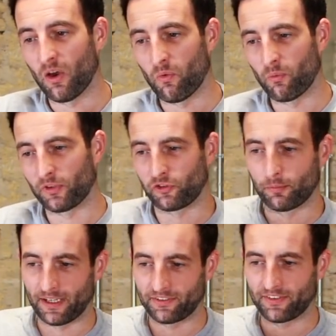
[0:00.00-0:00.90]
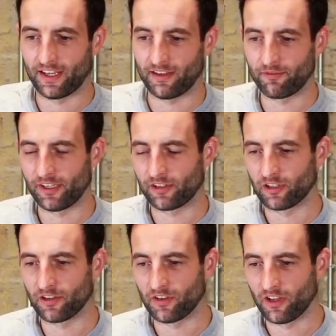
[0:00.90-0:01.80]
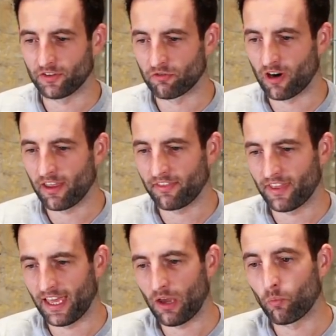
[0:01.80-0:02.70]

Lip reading: Once you're past that vehicle on the right there,